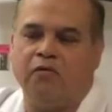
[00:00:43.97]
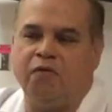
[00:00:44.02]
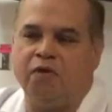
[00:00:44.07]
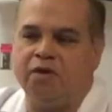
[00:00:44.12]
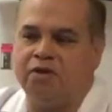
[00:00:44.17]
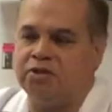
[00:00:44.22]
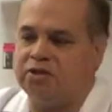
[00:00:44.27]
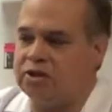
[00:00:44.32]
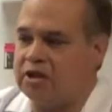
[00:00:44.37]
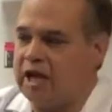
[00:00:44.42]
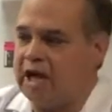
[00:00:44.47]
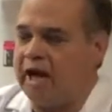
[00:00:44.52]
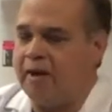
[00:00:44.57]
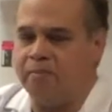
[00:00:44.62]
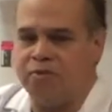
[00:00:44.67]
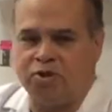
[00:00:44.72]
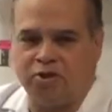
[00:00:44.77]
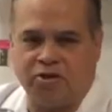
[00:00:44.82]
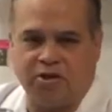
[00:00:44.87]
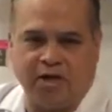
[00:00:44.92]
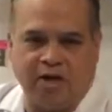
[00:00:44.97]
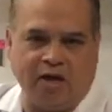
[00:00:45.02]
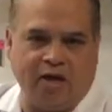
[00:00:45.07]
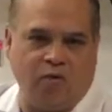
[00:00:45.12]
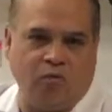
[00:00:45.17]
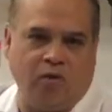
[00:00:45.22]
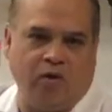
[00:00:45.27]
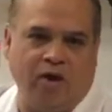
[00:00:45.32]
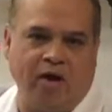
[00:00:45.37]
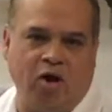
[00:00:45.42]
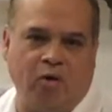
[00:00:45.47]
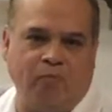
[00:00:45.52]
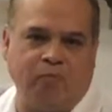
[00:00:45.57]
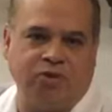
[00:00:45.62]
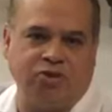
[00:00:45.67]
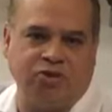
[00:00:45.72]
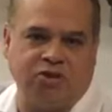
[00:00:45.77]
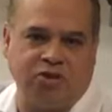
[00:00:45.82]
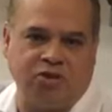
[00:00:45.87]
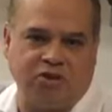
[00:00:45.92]
This lab today will help
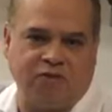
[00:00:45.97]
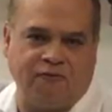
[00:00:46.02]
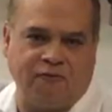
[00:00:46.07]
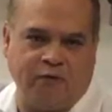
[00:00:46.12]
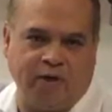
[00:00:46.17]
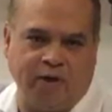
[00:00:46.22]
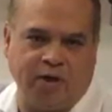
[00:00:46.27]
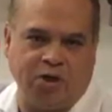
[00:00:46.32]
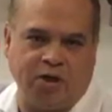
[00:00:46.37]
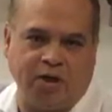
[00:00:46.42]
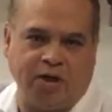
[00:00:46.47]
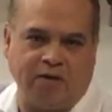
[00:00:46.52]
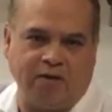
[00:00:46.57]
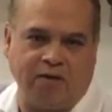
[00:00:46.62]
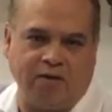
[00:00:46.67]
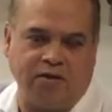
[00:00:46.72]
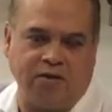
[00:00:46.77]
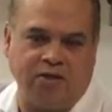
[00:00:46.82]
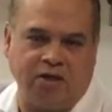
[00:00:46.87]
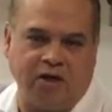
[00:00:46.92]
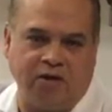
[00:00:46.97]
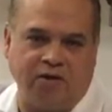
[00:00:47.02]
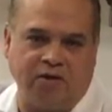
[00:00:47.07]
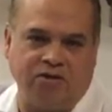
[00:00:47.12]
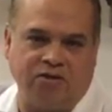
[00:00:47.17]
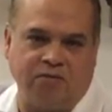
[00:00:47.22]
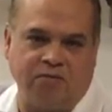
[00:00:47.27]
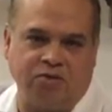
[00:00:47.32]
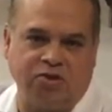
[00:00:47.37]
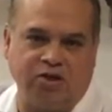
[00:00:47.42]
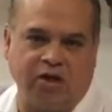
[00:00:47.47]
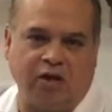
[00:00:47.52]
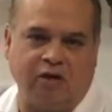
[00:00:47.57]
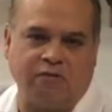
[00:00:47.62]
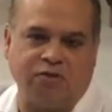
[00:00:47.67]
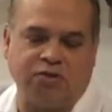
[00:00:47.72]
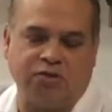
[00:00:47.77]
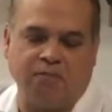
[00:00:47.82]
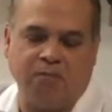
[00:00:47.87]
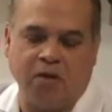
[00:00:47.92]
us to differentiate the enterics
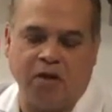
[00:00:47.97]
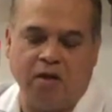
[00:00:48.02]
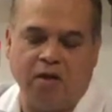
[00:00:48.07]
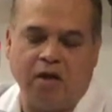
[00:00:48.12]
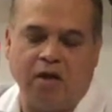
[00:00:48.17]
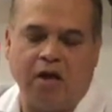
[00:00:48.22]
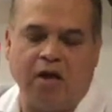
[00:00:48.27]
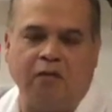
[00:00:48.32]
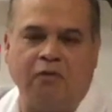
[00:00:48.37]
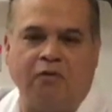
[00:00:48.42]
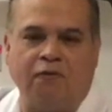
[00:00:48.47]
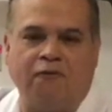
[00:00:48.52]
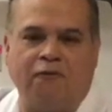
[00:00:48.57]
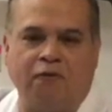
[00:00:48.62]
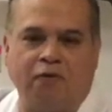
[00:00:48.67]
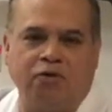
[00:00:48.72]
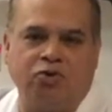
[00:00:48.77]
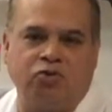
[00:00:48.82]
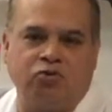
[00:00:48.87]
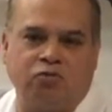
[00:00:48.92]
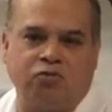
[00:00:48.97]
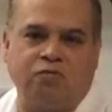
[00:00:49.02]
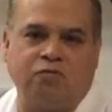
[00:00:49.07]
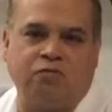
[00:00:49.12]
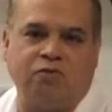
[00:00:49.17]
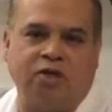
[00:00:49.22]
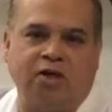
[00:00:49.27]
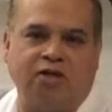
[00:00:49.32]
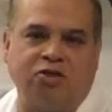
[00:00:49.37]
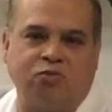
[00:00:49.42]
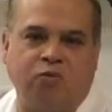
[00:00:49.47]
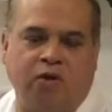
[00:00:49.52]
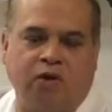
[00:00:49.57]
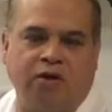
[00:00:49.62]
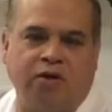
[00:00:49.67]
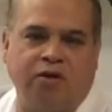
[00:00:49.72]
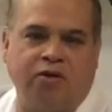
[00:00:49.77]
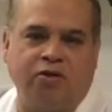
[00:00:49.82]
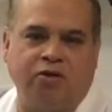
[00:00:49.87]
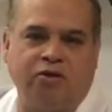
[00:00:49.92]
themselves. On the first test we're
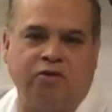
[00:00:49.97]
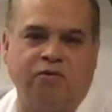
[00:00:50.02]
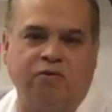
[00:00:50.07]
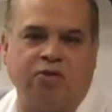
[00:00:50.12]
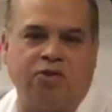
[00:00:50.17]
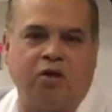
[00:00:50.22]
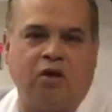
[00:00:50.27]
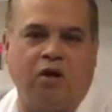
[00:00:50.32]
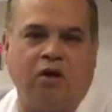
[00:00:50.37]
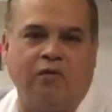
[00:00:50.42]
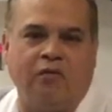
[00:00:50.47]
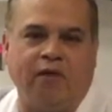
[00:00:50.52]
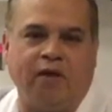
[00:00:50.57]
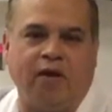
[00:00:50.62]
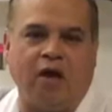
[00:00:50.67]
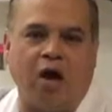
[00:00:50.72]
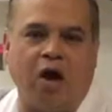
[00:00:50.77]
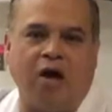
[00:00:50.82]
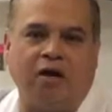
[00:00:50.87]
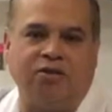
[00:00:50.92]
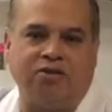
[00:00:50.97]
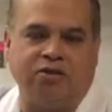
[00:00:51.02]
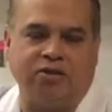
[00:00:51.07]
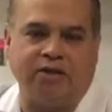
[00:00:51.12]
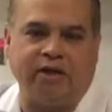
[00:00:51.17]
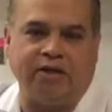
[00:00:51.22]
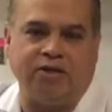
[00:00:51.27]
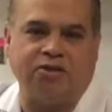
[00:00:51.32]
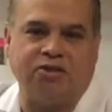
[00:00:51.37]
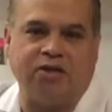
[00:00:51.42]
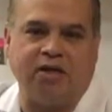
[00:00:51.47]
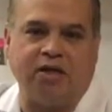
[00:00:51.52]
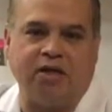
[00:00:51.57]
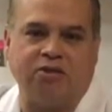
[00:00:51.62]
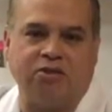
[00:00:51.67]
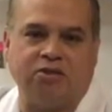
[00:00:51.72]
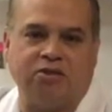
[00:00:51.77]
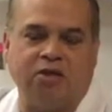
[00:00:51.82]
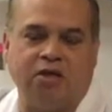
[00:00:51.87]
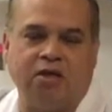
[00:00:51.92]
gonna do is called the oxidase
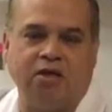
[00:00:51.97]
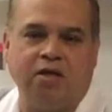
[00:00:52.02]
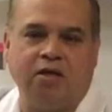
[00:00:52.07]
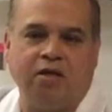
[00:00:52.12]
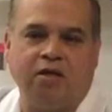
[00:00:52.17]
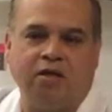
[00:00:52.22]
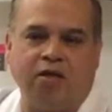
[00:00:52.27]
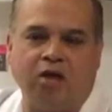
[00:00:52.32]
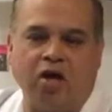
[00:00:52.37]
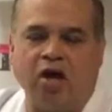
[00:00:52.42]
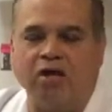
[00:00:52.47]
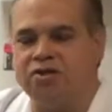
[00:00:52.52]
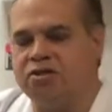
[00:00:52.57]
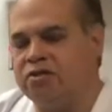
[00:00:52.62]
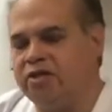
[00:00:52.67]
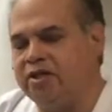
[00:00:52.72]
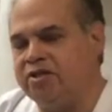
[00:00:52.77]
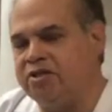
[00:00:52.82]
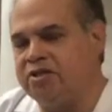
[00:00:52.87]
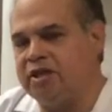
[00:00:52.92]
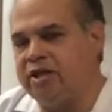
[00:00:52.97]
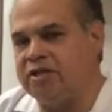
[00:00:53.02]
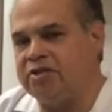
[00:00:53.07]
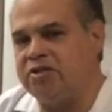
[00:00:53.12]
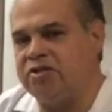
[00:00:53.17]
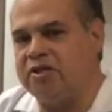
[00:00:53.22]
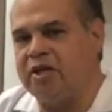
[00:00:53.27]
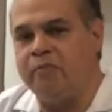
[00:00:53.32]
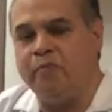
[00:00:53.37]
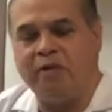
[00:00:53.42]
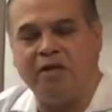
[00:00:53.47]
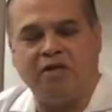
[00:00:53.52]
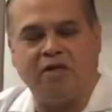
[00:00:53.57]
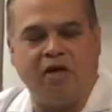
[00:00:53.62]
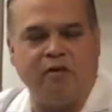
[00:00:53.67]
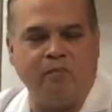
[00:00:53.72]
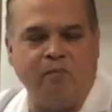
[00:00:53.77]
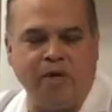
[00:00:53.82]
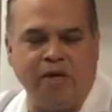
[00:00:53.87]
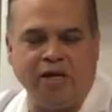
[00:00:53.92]
test. The oxidase test can be
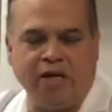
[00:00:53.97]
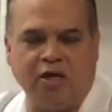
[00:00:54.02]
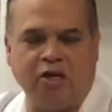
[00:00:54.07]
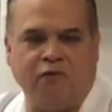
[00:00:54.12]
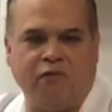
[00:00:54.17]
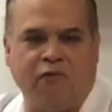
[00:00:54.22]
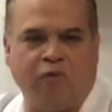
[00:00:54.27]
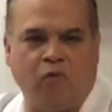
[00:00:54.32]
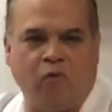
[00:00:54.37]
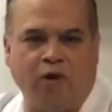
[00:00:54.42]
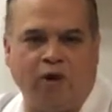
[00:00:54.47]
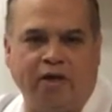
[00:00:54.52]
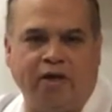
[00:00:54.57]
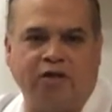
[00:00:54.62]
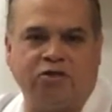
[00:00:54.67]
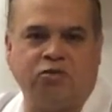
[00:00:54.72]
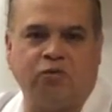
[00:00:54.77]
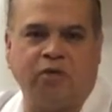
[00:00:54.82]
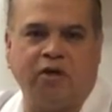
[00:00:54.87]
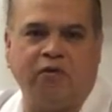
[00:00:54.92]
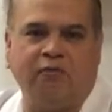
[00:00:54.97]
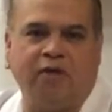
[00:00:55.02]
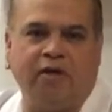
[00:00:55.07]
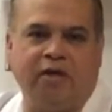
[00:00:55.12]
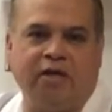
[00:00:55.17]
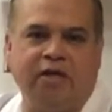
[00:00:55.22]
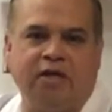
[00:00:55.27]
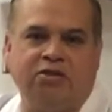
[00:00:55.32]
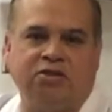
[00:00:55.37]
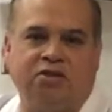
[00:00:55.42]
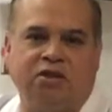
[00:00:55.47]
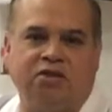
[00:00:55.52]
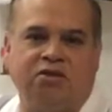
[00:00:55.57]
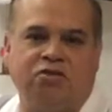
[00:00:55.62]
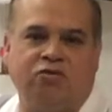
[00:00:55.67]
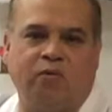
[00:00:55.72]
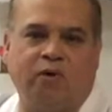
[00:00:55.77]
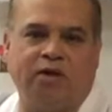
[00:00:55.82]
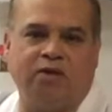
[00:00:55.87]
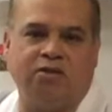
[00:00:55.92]
done many different ways. One of the
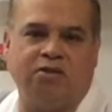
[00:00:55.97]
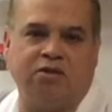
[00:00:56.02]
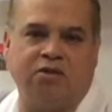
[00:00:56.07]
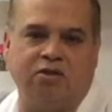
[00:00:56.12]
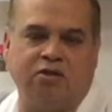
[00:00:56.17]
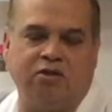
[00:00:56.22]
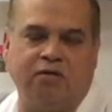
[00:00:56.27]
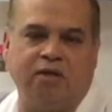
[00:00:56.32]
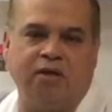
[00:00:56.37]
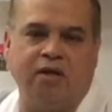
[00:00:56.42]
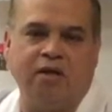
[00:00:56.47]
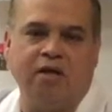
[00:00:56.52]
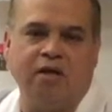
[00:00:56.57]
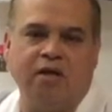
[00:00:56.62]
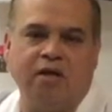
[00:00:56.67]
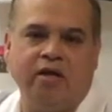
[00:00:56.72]
easiest ways to do it